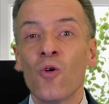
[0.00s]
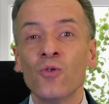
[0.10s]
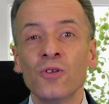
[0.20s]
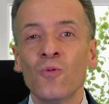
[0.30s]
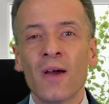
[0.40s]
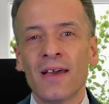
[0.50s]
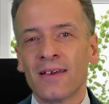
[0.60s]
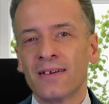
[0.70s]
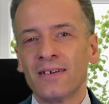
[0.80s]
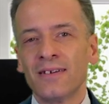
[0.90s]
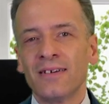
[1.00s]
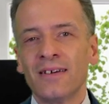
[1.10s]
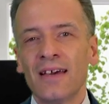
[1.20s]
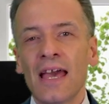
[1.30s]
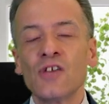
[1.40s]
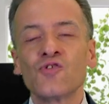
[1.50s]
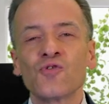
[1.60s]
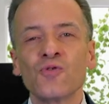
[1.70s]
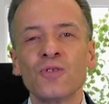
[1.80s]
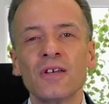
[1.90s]
new way, a
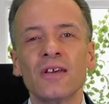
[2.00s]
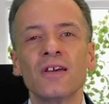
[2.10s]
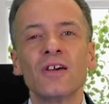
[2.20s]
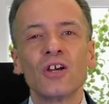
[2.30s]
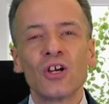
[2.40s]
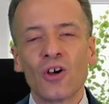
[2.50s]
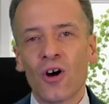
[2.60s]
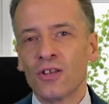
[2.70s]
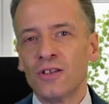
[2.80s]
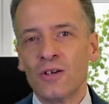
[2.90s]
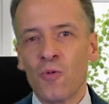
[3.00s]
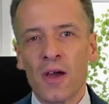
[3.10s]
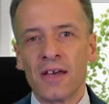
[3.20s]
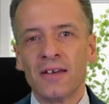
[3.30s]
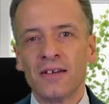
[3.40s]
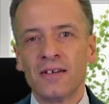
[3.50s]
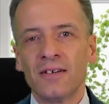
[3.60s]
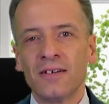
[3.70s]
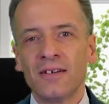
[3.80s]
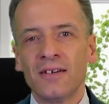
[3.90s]
truly godly way,
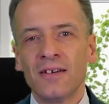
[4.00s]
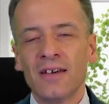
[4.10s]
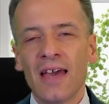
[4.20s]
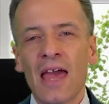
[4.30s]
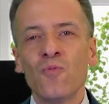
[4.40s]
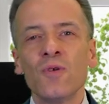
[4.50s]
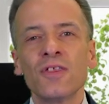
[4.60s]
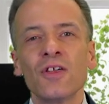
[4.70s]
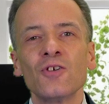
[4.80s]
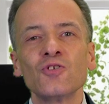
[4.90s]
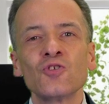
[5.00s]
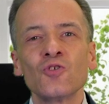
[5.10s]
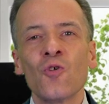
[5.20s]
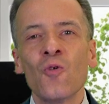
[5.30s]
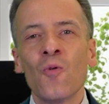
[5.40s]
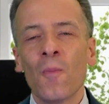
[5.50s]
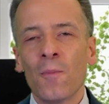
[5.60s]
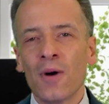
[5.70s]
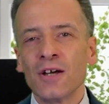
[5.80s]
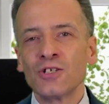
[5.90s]
and with so
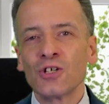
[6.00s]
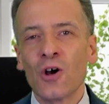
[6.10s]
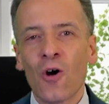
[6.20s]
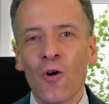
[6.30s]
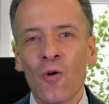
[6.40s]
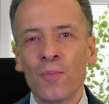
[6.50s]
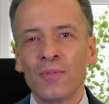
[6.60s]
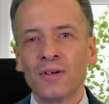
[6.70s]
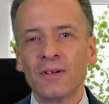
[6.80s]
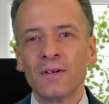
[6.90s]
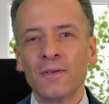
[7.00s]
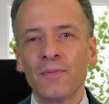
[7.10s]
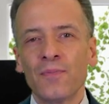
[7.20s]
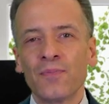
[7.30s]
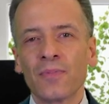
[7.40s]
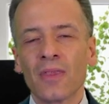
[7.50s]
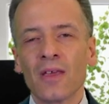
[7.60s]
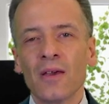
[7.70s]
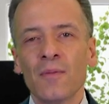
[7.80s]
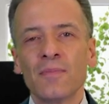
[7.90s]
much hope.
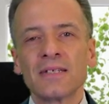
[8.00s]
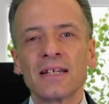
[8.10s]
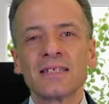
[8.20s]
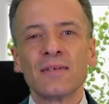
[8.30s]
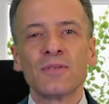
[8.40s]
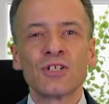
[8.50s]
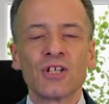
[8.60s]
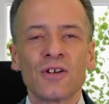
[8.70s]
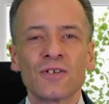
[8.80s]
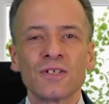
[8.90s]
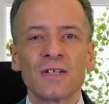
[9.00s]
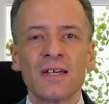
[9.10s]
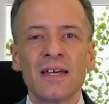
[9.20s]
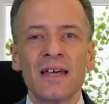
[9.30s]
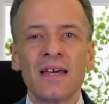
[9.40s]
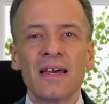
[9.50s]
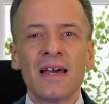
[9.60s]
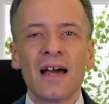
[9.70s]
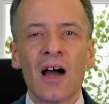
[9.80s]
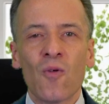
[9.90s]
Masaaki-sama shares,
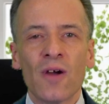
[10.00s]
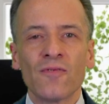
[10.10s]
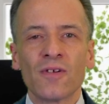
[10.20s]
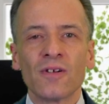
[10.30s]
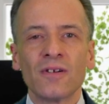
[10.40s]
however,